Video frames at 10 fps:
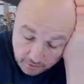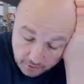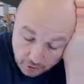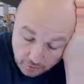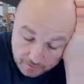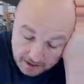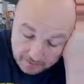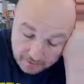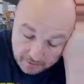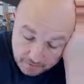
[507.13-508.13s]
the
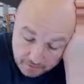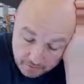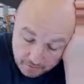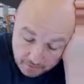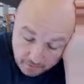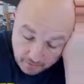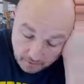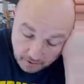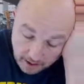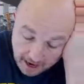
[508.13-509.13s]
minimum
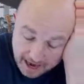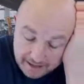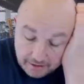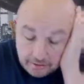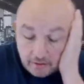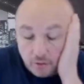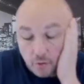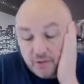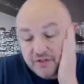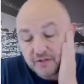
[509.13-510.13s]
angle
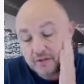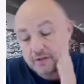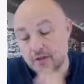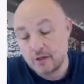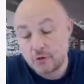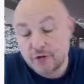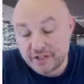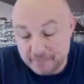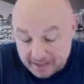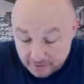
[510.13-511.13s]
with
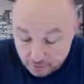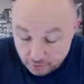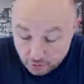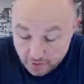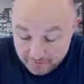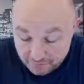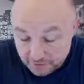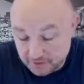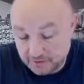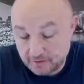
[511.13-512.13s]
respect to the
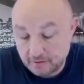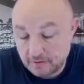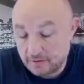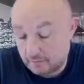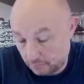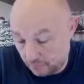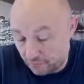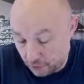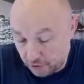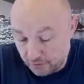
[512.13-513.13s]
reference, the
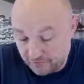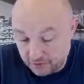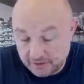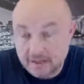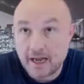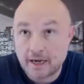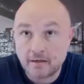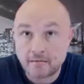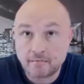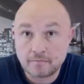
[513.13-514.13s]
first reference line.
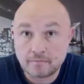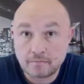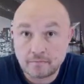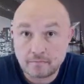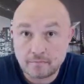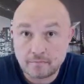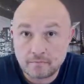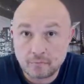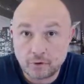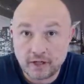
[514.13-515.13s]

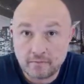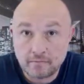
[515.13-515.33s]
Okay?